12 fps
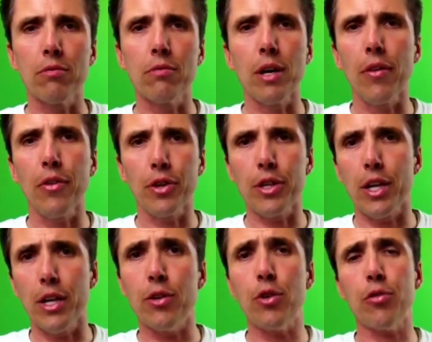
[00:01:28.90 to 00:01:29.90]
and they're going
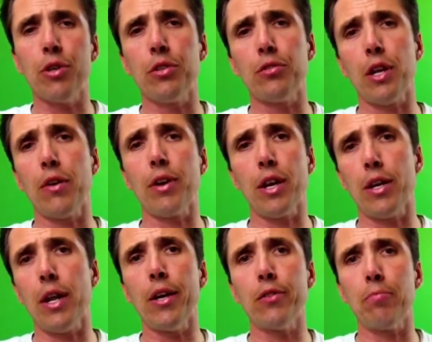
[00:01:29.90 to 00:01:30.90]
to increase, and I've got a
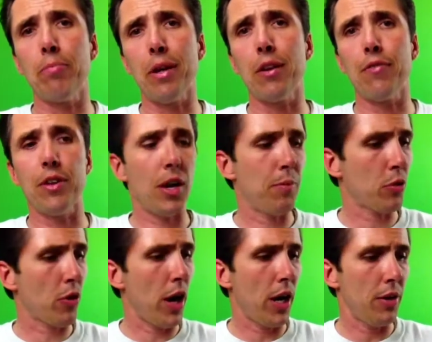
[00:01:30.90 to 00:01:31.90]
nice benefit
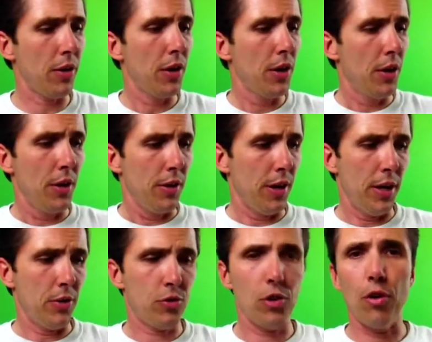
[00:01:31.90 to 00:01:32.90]
upgrade.
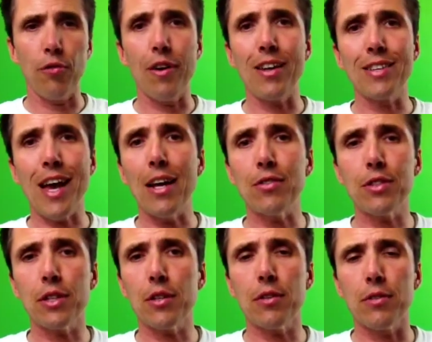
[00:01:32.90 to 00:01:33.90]
Uh, so
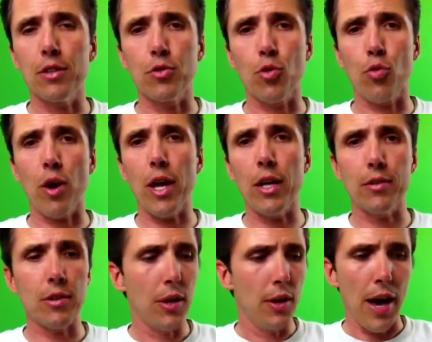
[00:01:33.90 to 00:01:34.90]
fantastic, it's
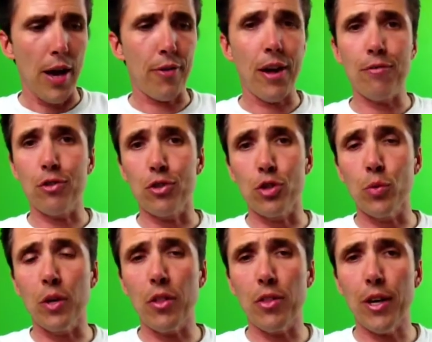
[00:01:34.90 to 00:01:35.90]
great. I don't have to
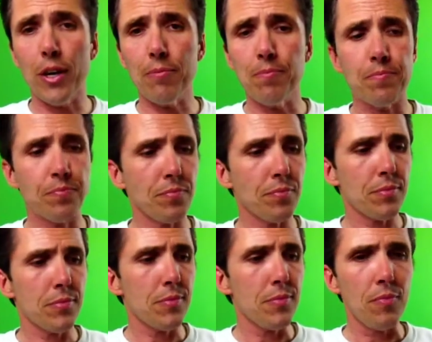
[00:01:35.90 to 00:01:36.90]
do anything
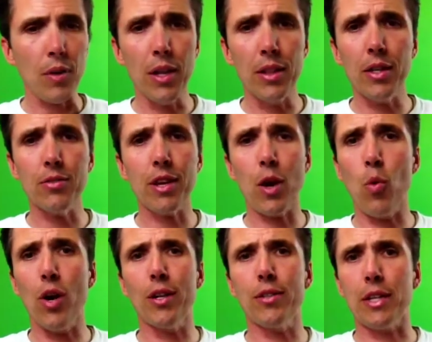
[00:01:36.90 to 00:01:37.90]
unless I
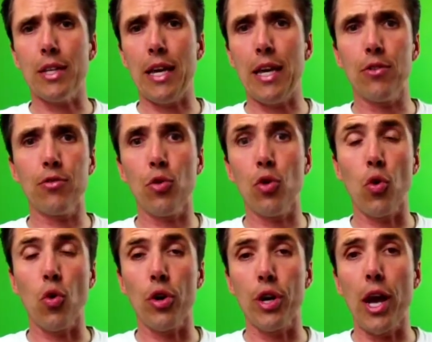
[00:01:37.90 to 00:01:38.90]
wanted to cancel
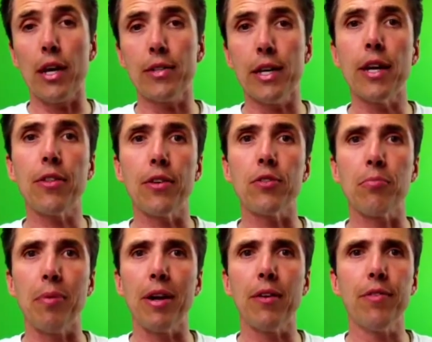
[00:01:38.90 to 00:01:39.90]
or not take this
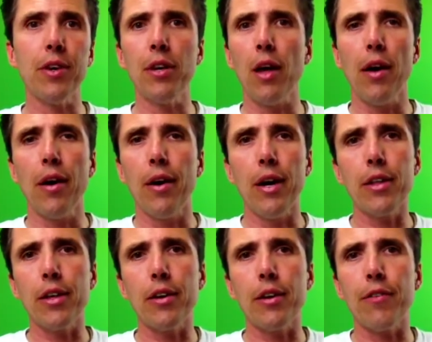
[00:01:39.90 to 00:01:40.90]
benefit. Uh,
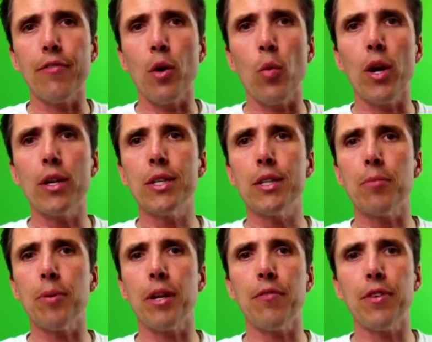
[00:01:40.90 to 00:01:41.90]
if I want to take the
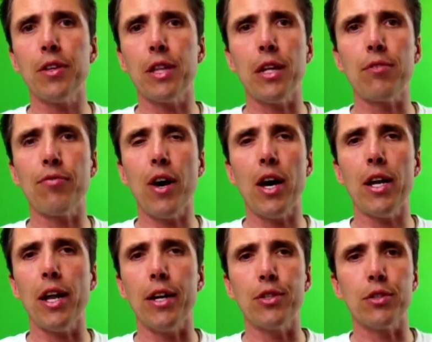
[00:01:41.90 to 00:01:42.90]
benefit, that's
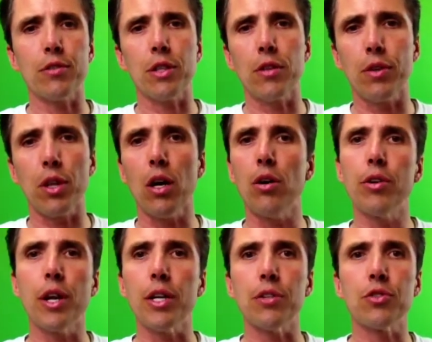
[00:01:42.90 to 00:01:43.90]
fine. I just leave it
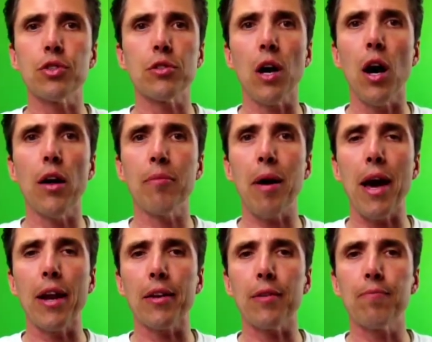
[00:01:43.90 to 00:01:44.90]
alone and it's just
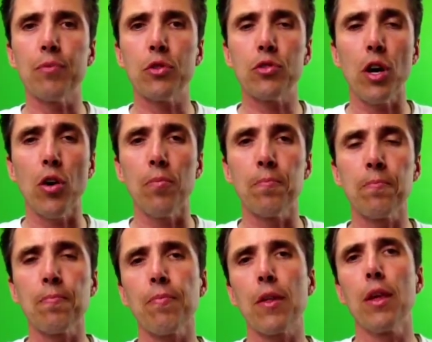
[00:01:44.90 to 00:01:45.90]
automatic. So,
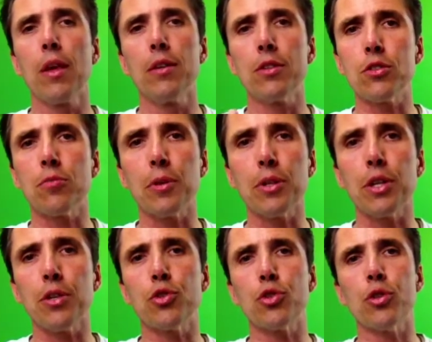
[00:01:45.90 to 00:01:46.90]

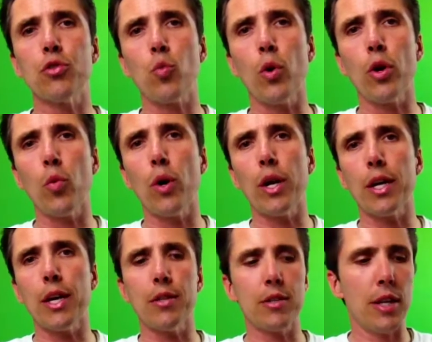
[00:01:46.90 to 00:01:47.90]
Disability Insurance 101
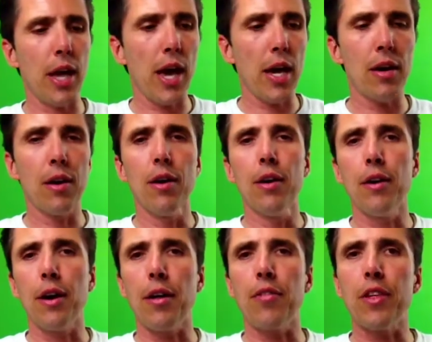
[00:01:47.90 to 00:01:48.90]
again today,
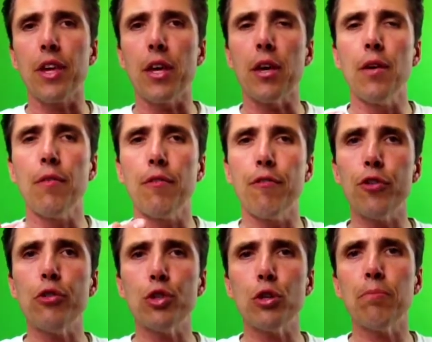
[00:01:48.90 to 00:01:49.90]
uh, the
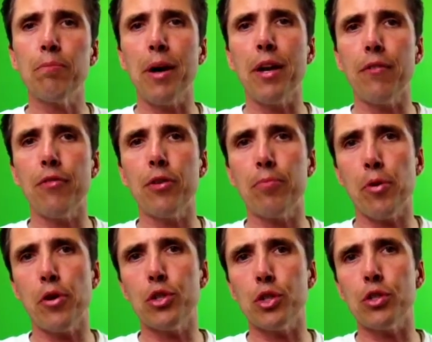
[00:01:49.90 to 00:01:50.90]
future benefit
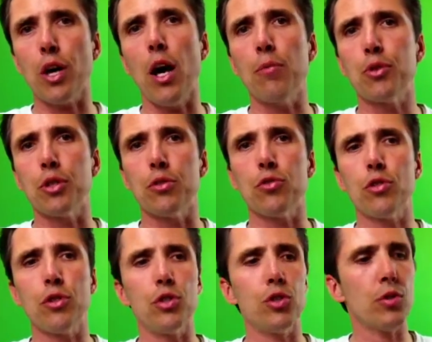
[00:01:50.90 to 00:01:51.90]
purchase option
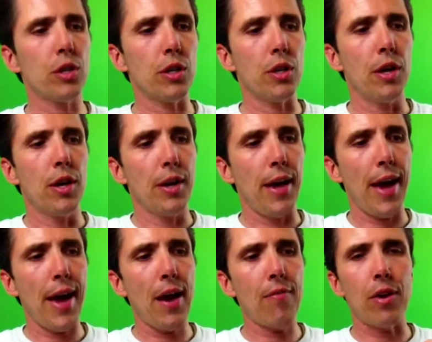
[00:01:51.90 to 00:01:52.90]
so that you can
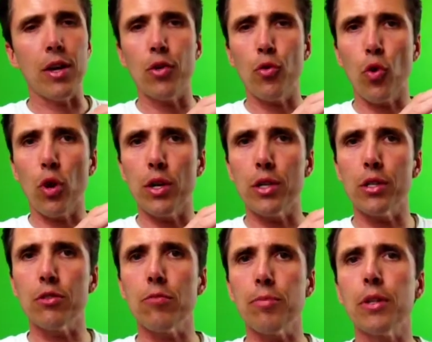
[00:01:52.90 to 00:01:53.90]
have your
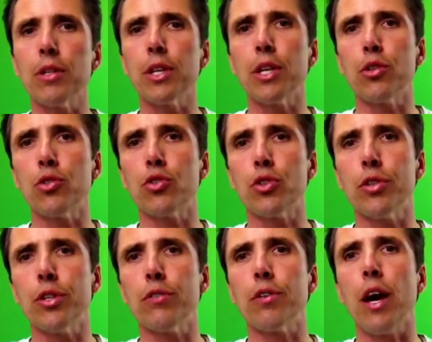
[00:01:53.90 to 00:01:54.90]
disability
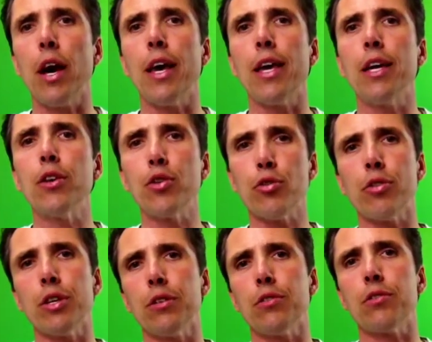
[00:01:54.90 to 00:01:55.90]
insurance
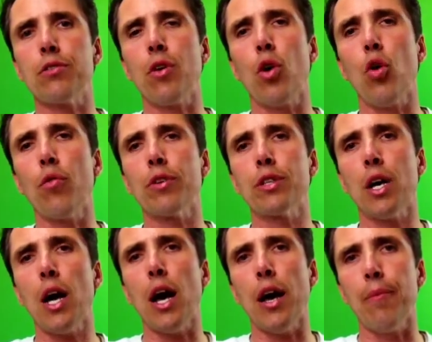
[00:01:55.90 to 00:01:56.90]
increase over
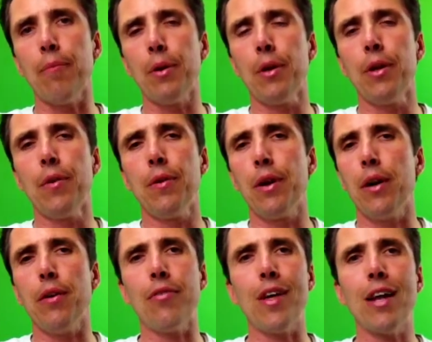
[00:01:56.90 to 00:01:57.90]
time
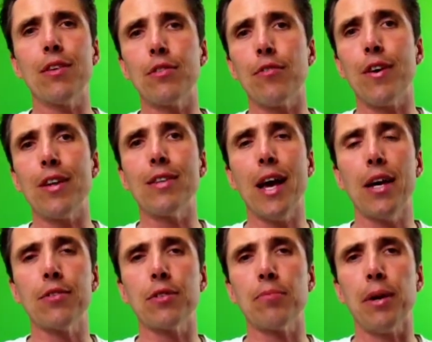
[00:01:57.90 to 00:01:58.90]
uh, that is a
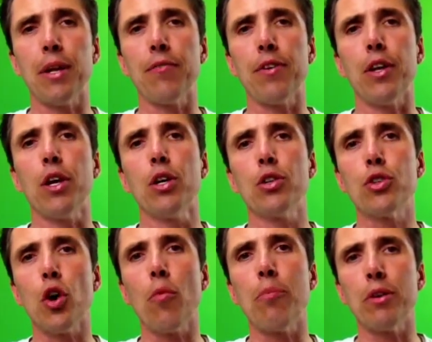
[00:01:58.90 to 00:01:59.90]
fantastic benefit.
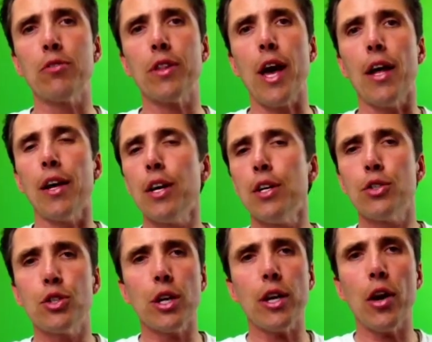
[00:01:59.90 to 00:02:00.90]
Don't miss that.
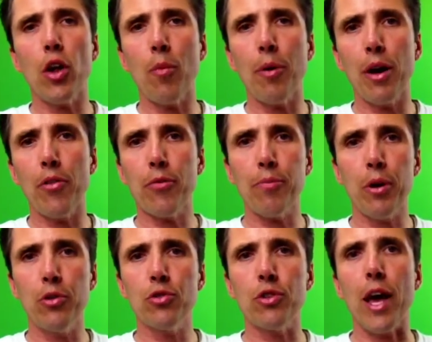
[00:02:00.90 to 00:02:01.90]
Check out all my other
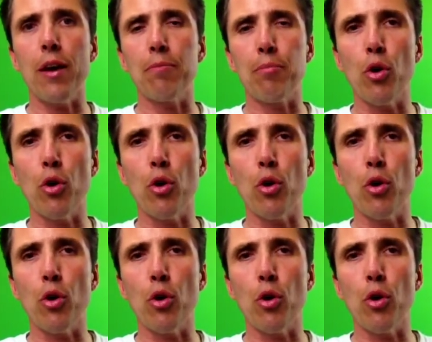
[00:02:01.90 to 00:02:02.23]
posts at